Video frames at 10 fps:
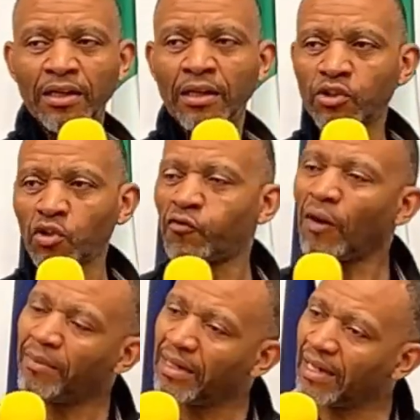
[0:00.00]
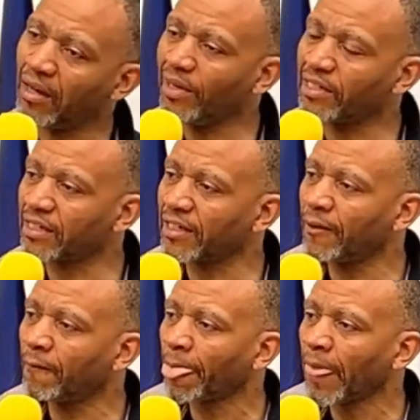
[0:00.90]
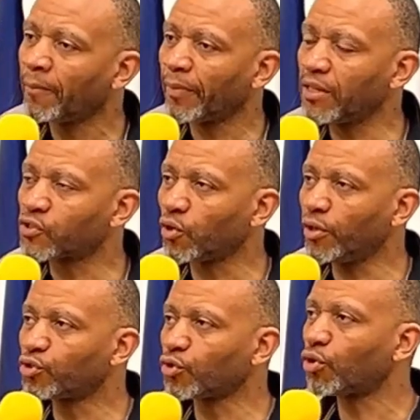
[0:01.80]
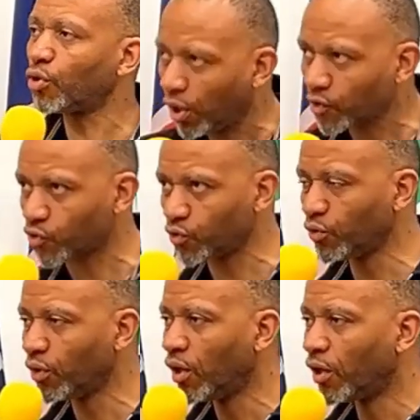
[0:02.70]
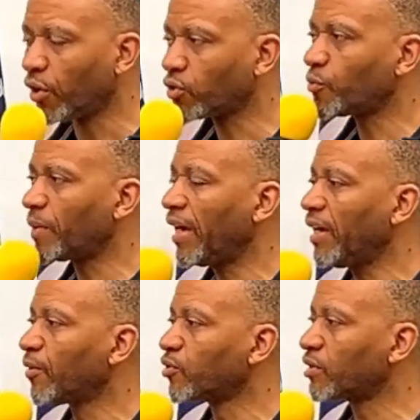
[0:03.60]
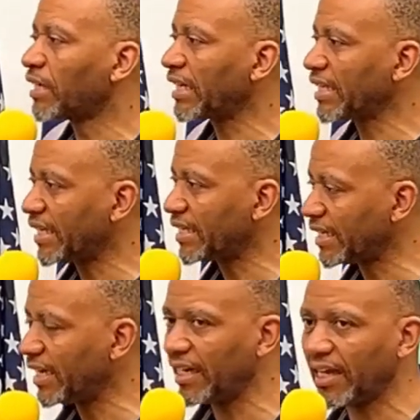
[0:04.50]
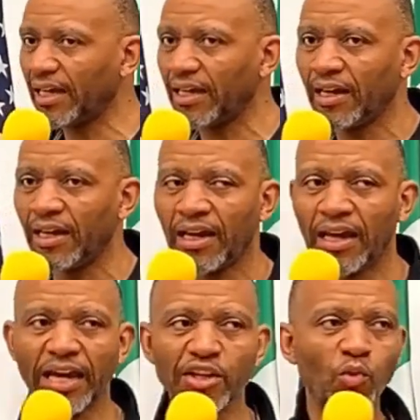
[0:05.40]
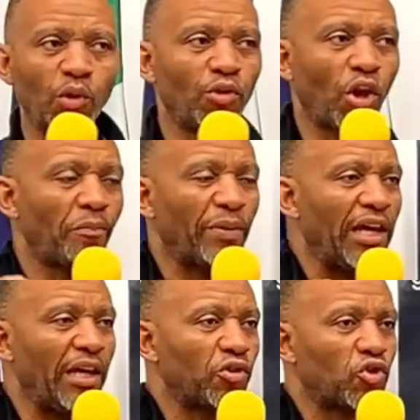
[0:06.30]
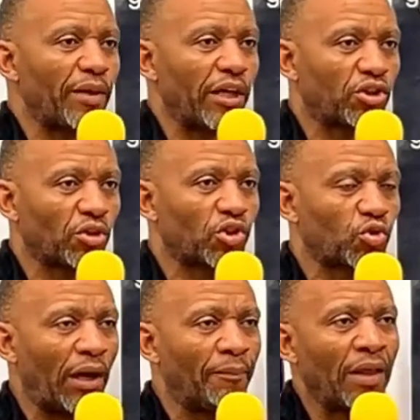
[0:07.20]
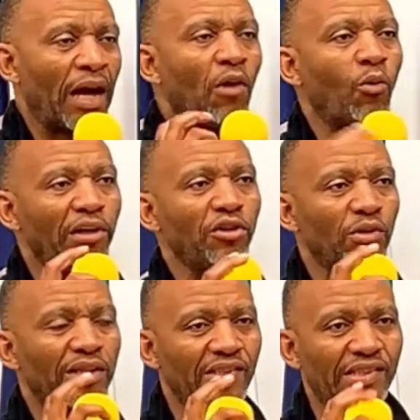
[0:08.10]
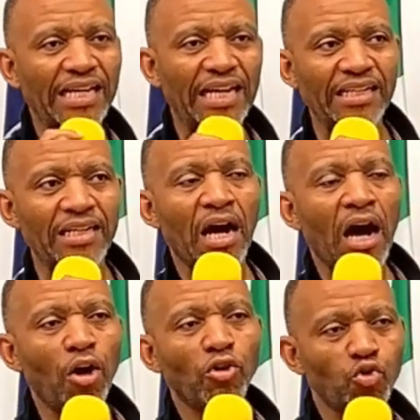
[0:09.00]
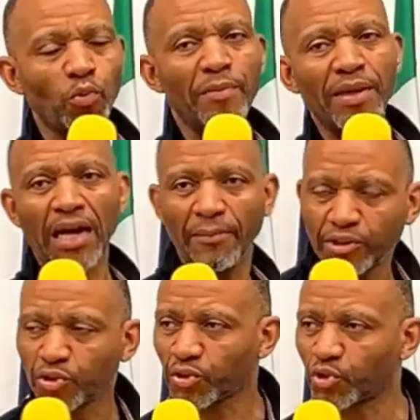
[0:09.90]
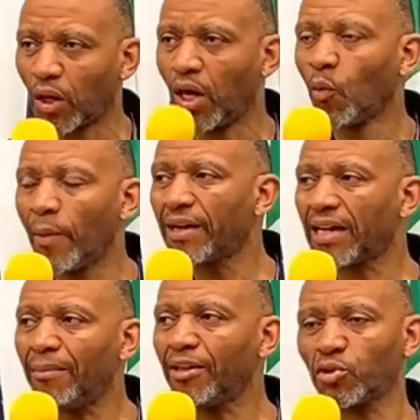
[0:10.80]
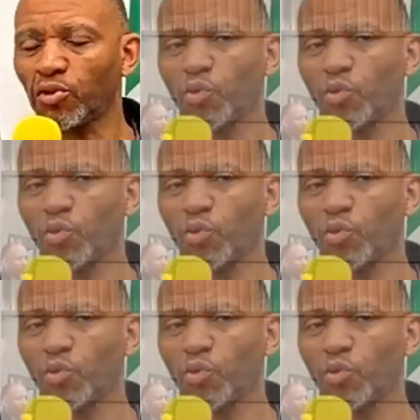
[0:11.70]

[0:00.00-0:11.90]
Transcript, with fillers: so familiarity is going to cause you not to be able to carry the dna and you will not be able to be a joshua i want you to understand how do we become a joshua we become a joshua